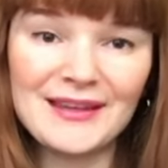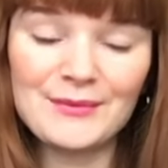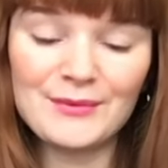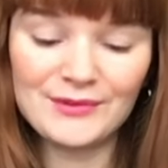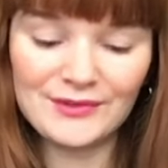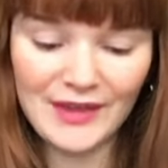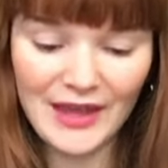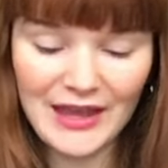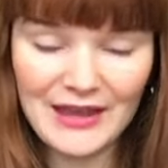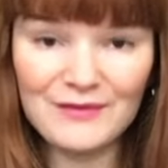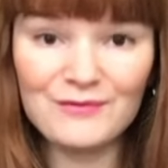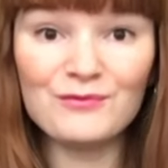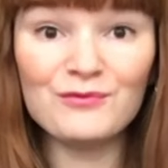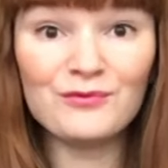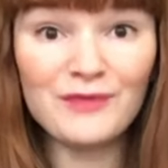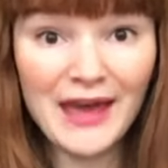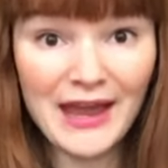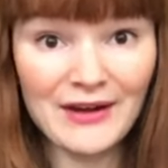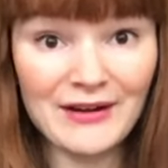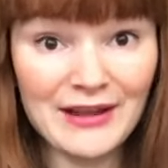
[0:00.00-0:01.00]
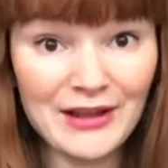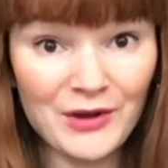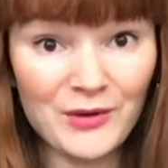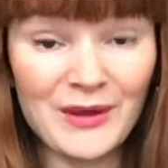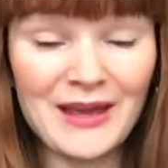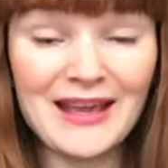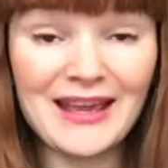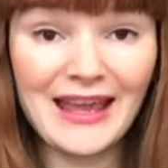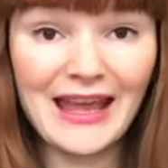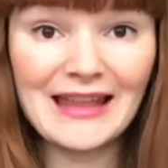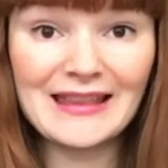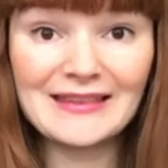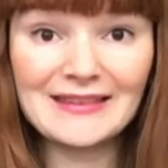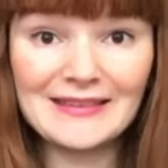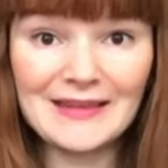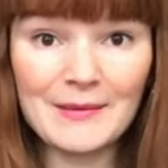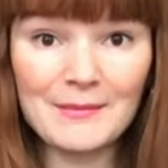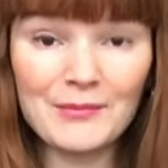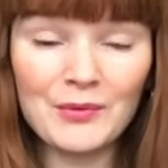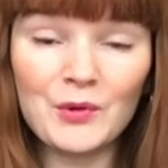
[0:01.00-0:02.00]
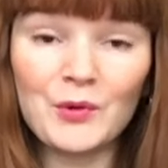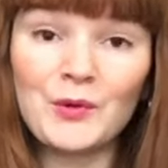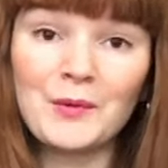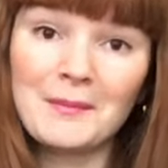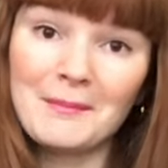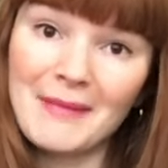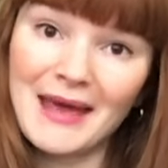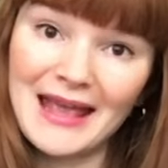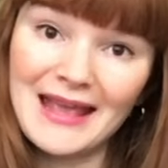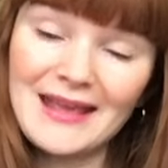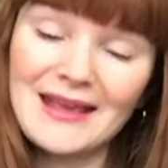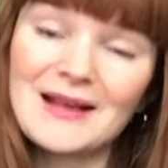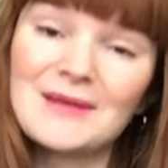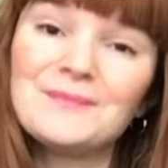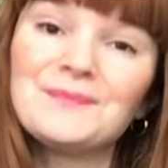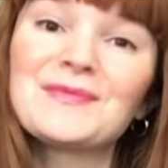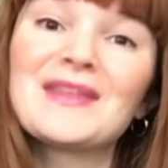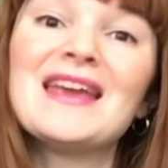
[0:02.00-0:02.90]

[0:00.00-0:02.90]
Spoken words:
It was a very quick and simple make,